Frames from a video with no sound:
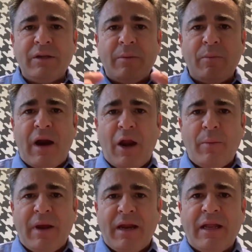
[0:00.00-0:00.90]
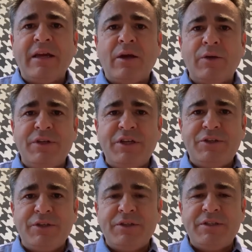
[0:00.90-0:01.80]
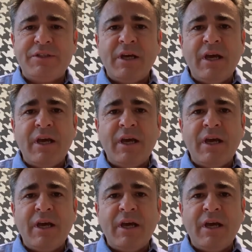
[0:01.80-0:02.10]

the environment and the conditions,